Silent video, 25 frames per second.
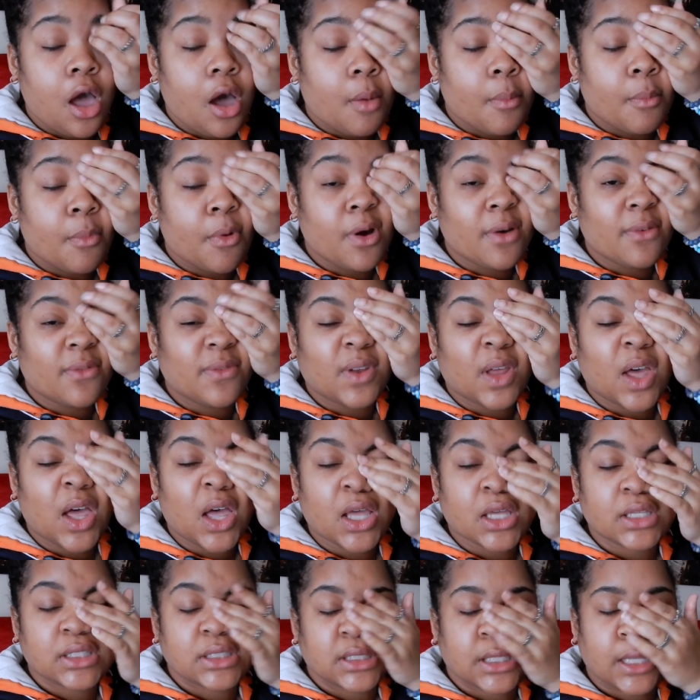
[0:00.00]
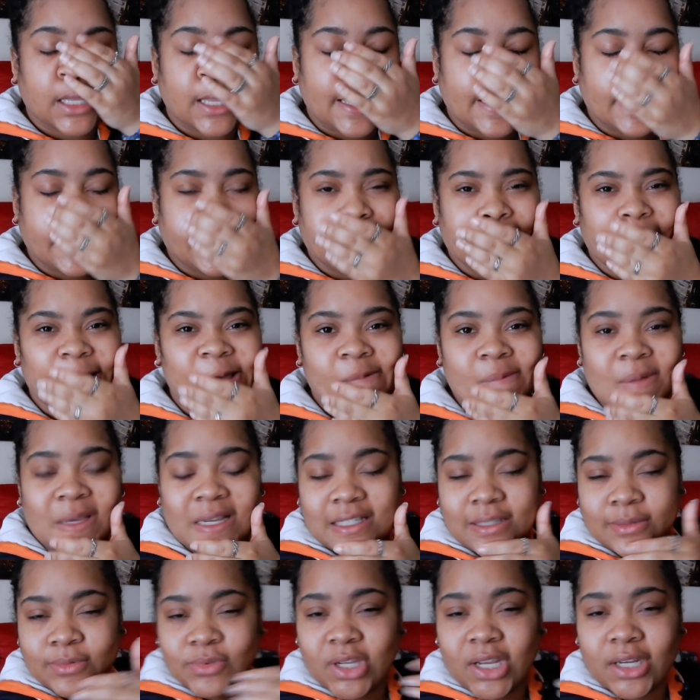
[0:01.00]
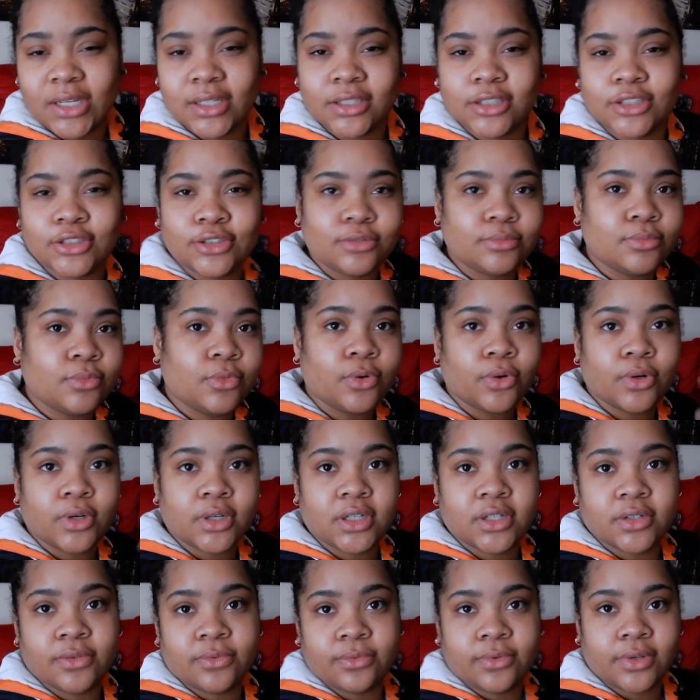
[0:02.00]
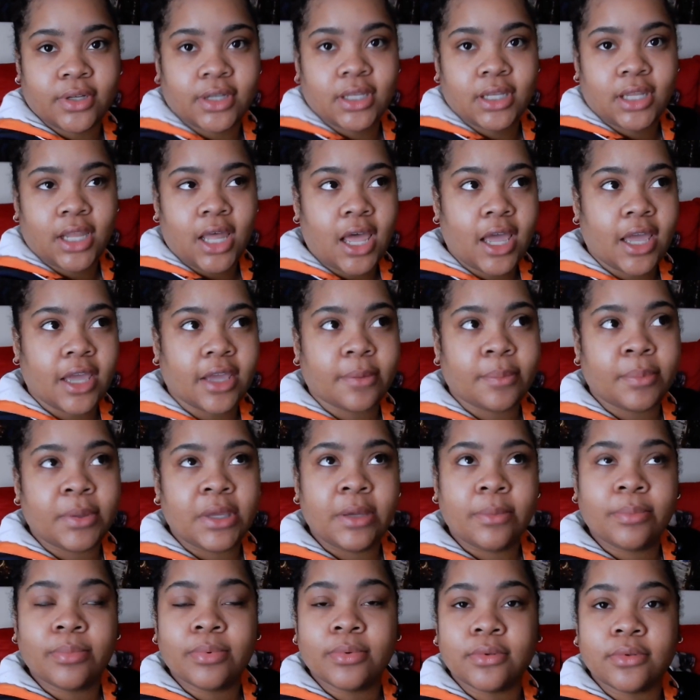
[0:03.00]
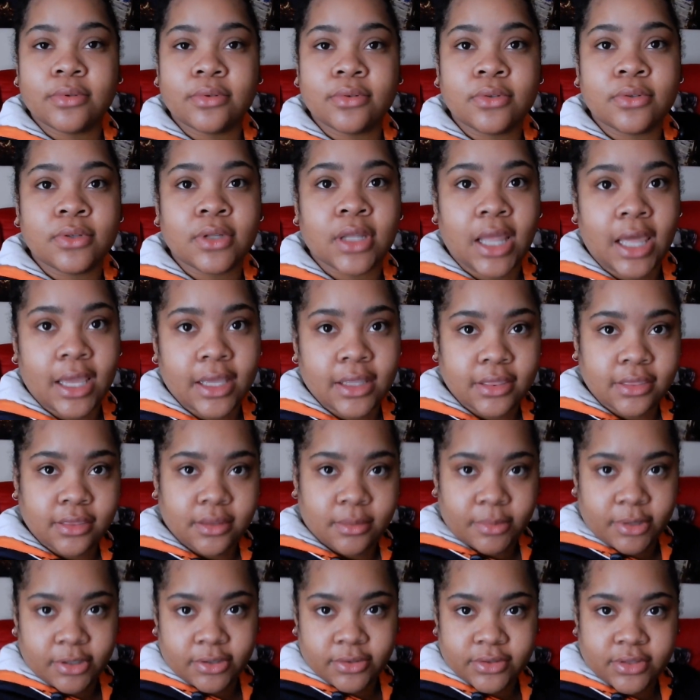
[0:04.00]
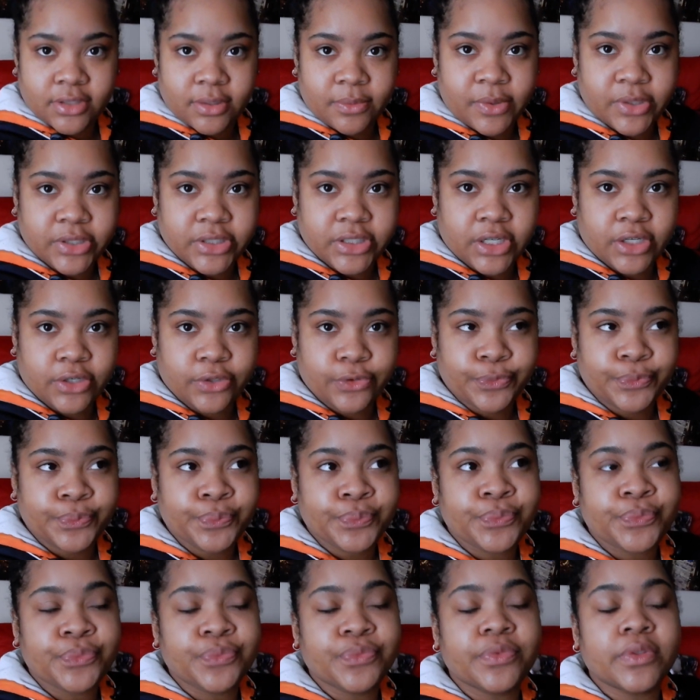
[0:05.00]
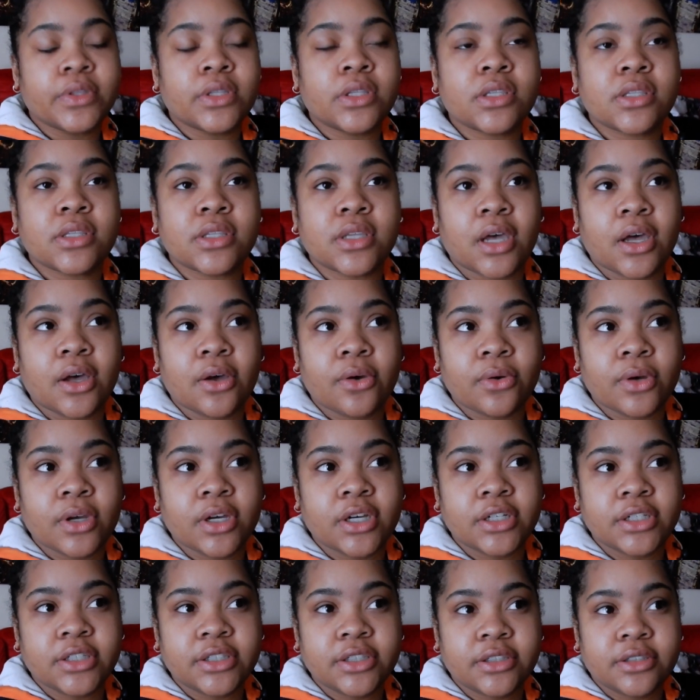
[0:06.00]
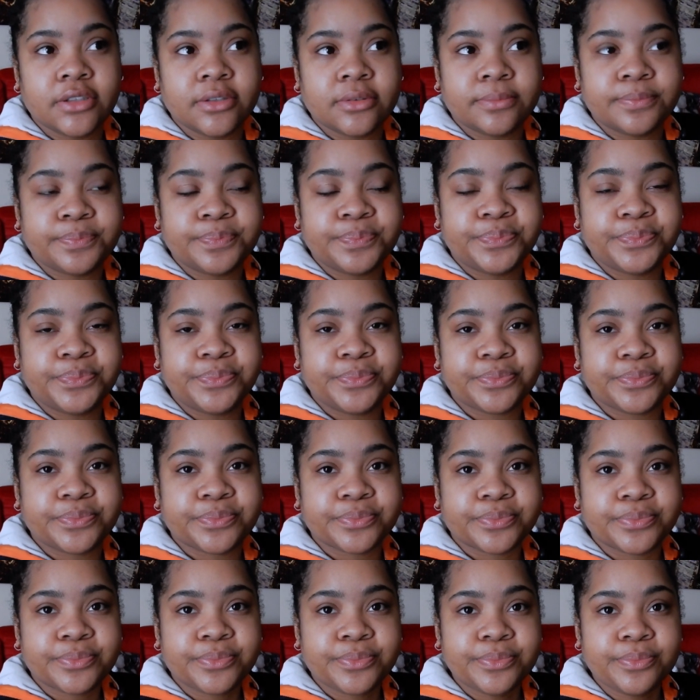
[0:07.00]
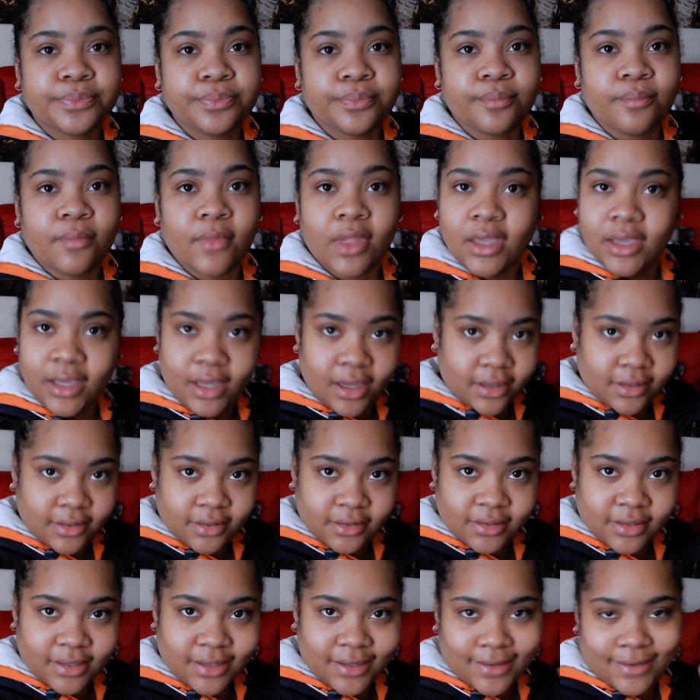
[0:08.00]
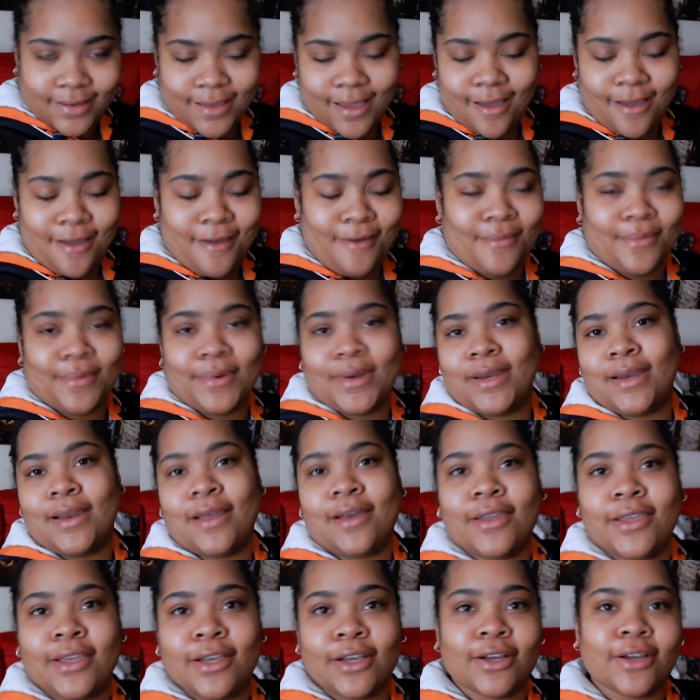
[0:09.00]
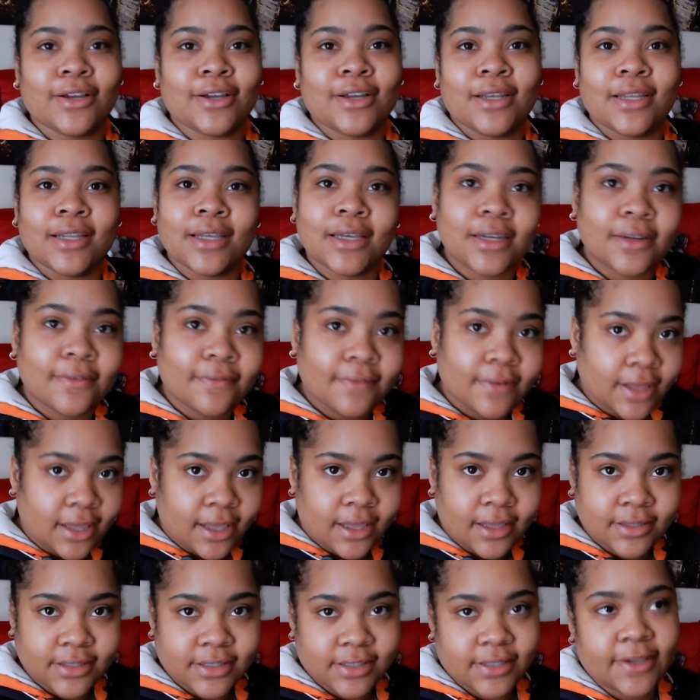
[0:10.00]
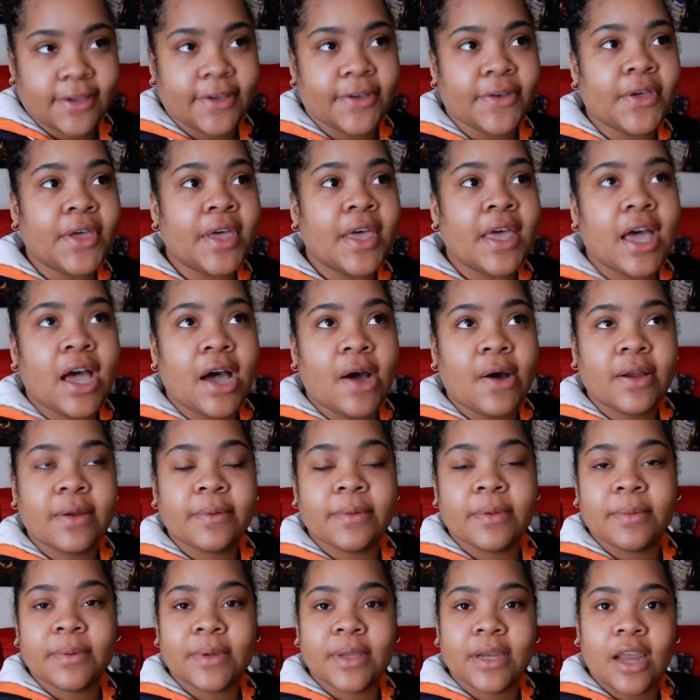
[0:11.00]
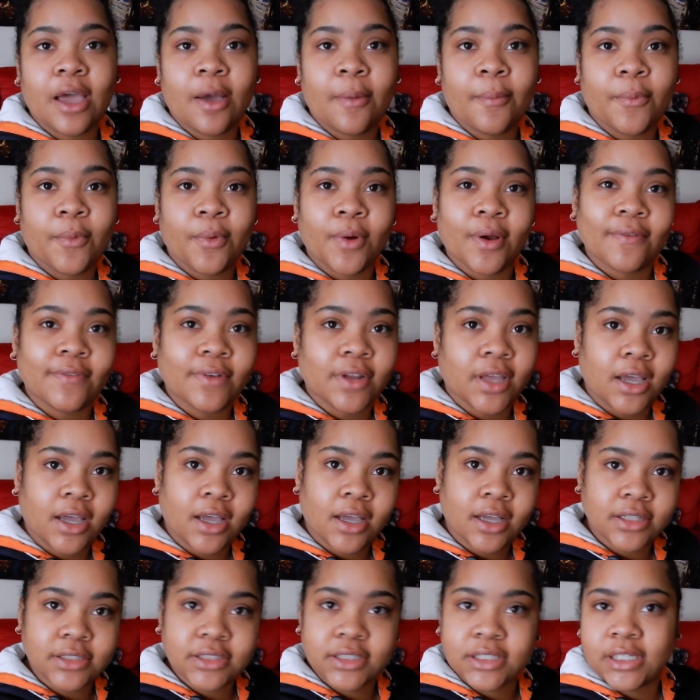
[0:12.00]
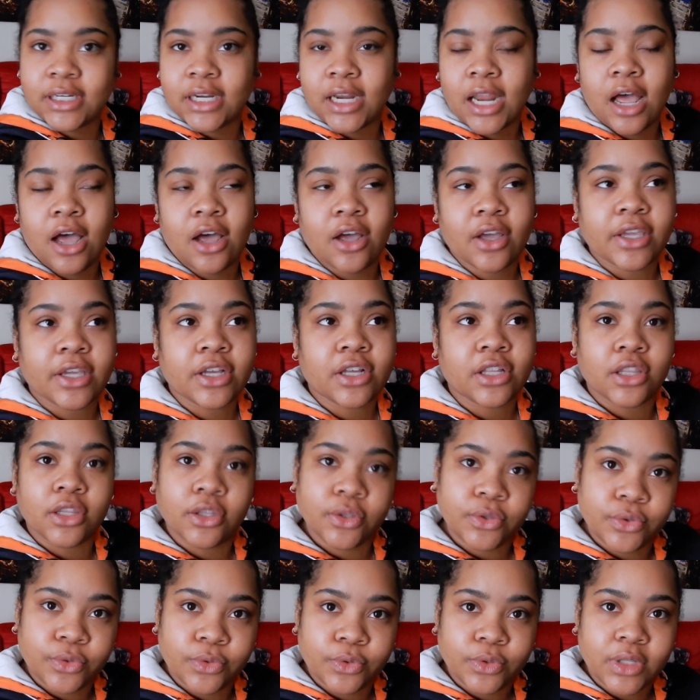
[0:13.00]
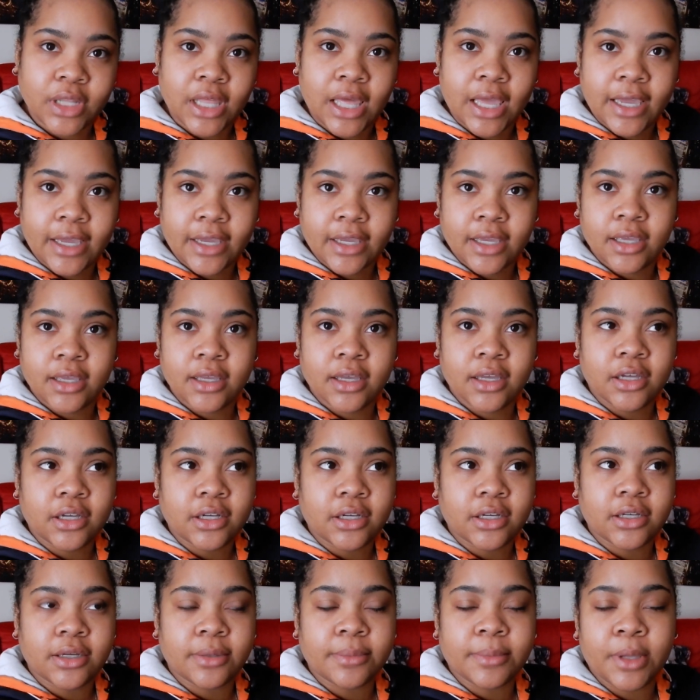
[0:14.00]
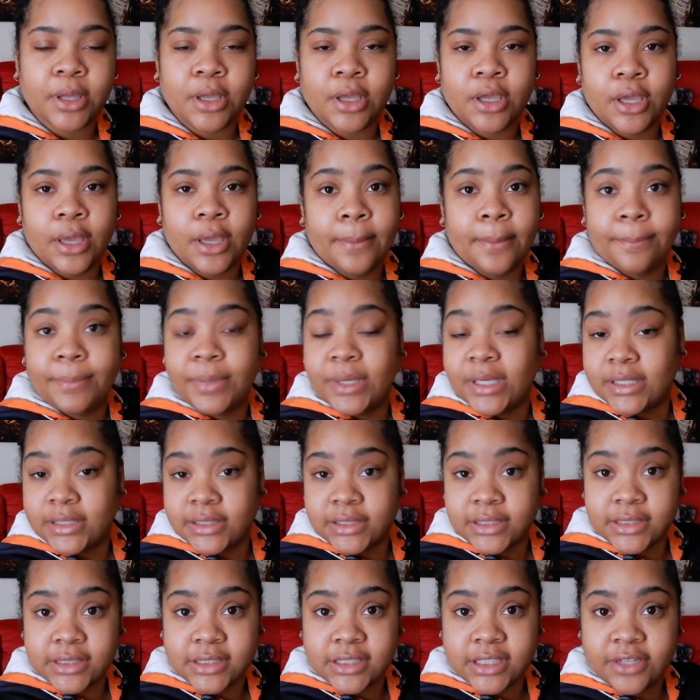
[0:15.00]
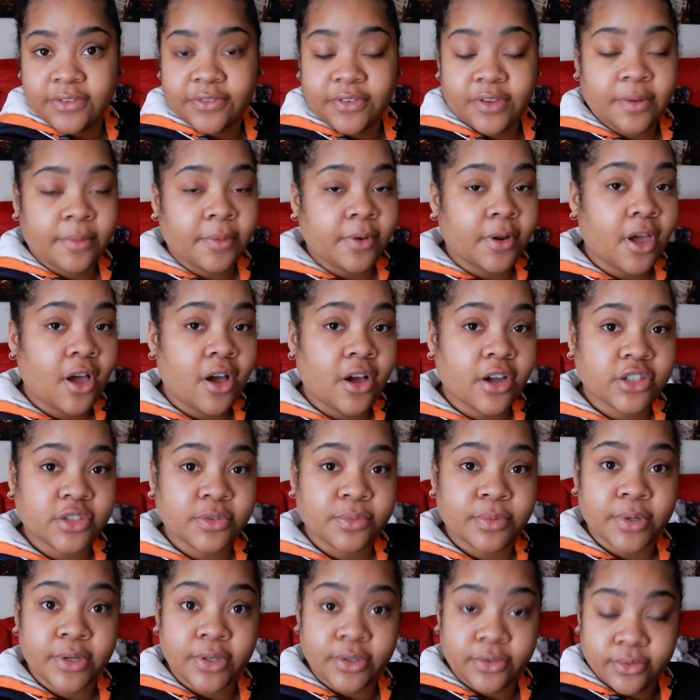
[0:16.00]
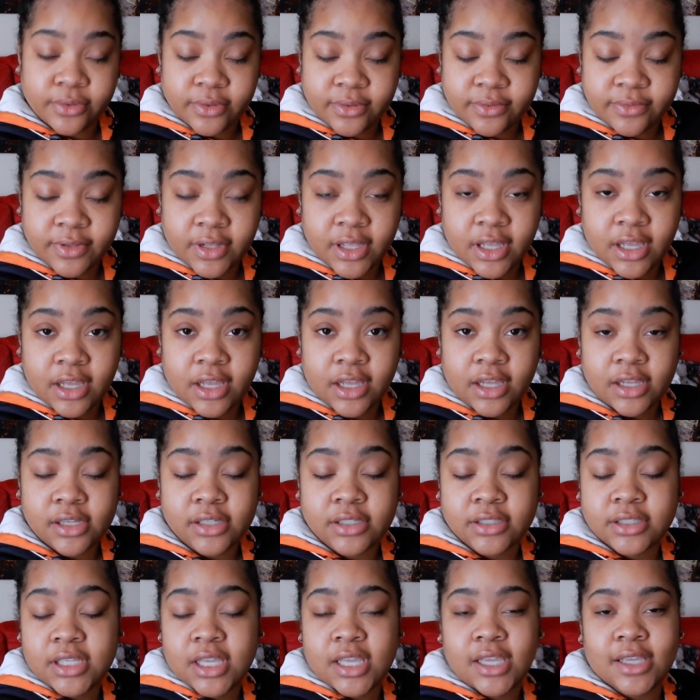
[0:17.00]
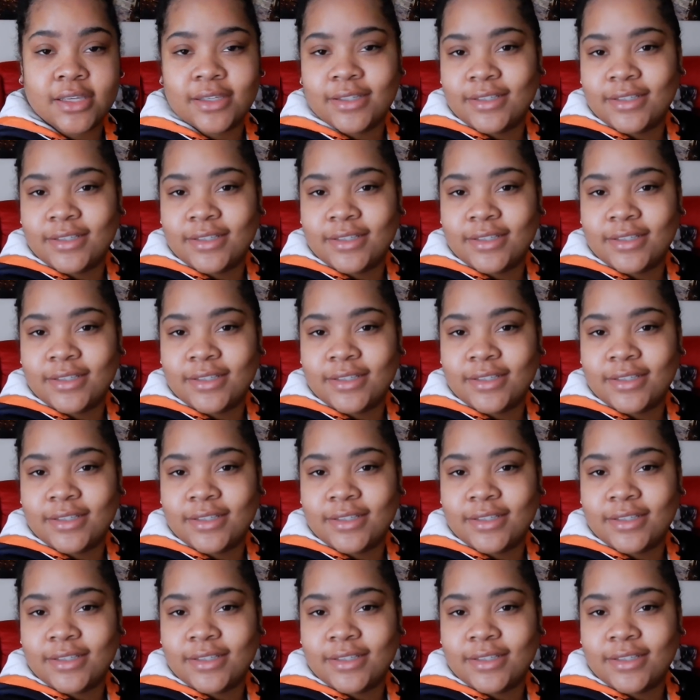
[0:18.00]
more vlogs lately because i'm trying to do more of what like people like the most on my channel so um yeah, and y'all already know your girl love the vlog, so I'm gonna be putting out more vlogs, and then I'll include like um, business stuff and the entrepreneur vlogs.